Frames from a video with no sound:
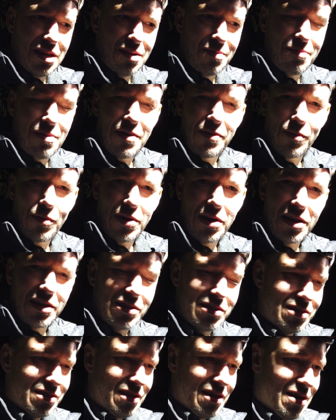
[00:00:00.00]
um,
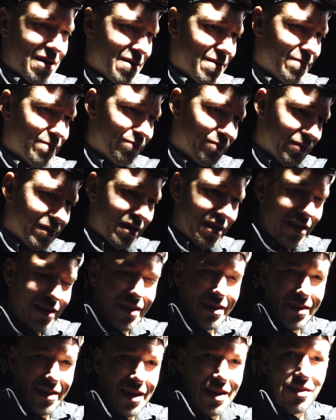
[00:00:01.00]
otherwise um,
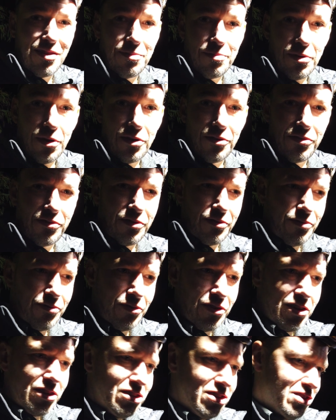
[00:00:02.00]
either both the
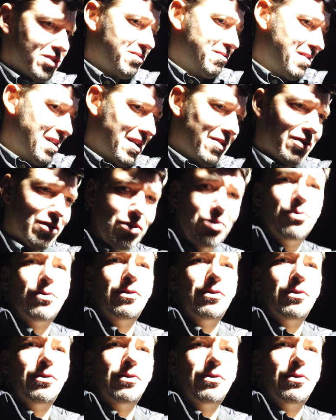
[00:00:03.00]
fridge and the